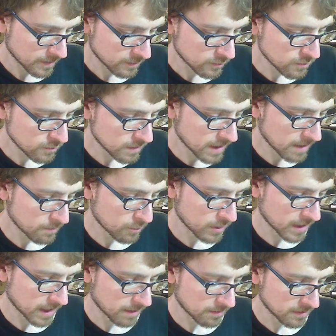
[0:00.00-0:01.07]
2 Game
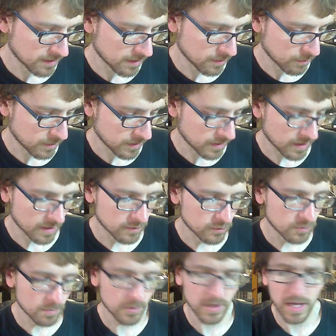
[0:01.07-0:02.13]
Boy games here with a
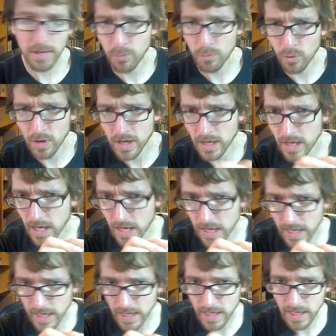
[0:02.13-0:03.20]
Super Game Boy
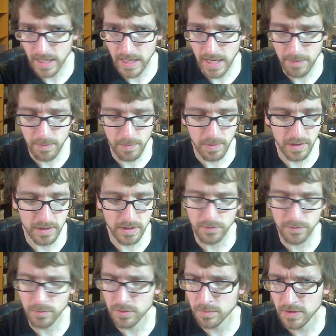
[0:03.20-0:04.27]

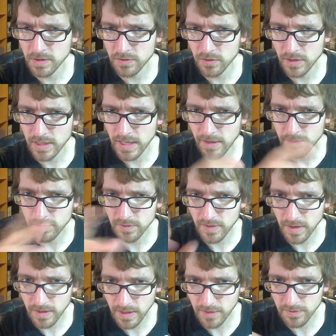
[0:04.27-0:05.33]
capabilities, which means you can have
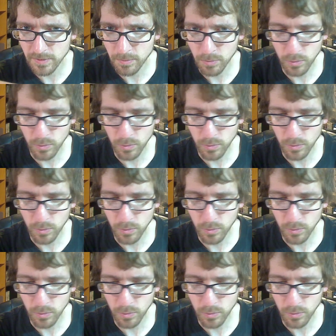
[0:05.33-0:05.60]
custom